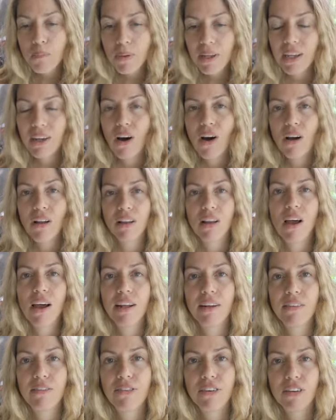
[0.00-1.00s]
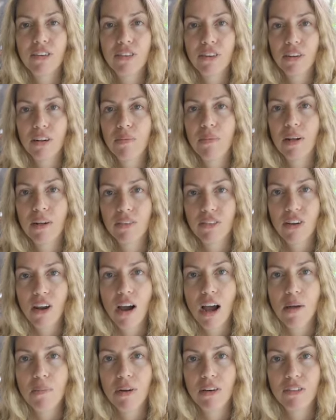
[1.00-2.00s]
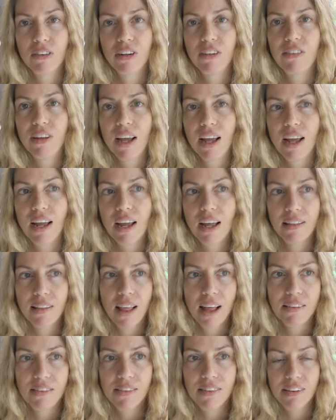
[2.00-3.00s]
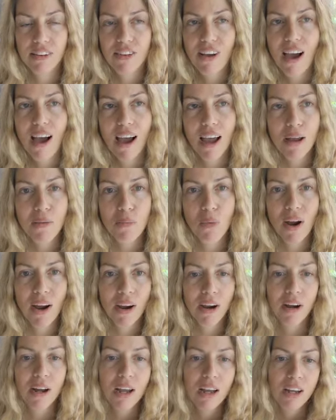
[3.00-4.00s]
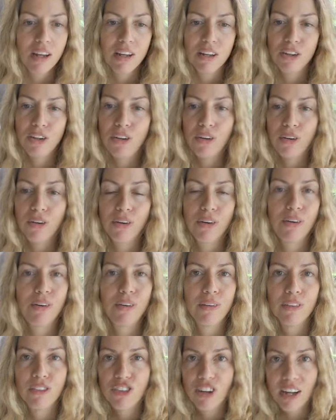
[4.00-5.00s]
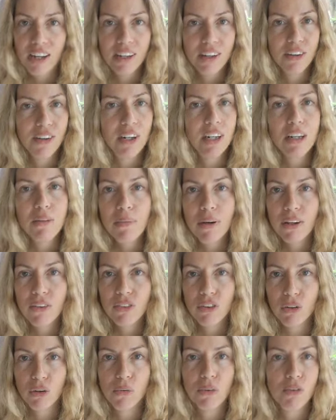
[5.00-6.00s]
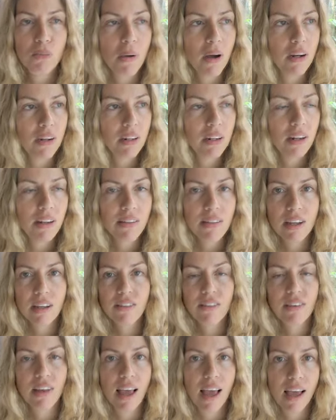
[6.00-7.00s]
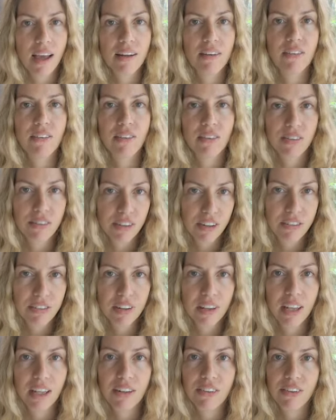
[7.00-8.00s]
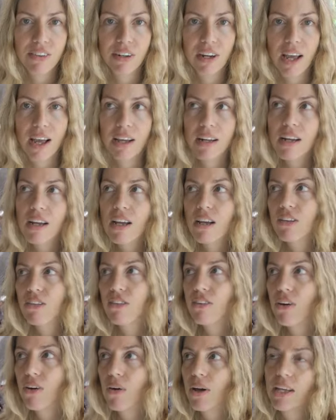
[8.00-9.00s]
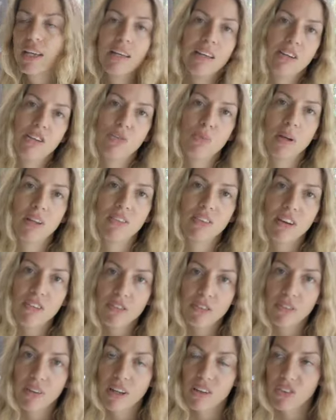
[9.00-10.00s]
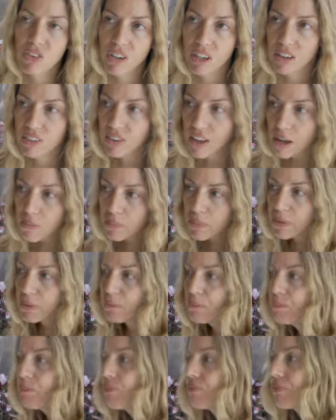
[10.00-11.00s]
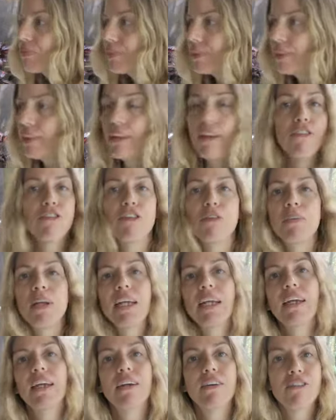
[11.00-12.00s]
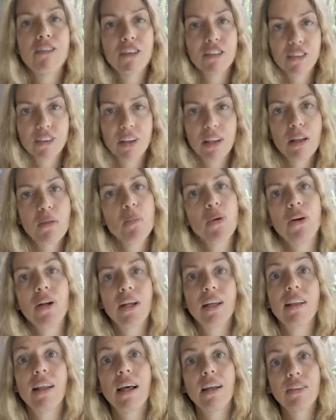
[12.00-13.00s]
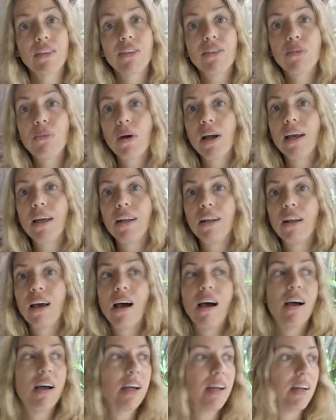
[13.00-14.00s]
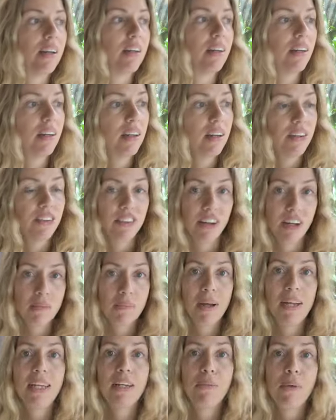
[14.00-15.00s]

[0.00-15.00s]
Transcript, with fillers: be online for a certain amount of time every day, and that's the time where you're checking your emails, you're responding to things, and surfing the internet. So I can use myself as an example. For me, first thing in the morning, that's when I check my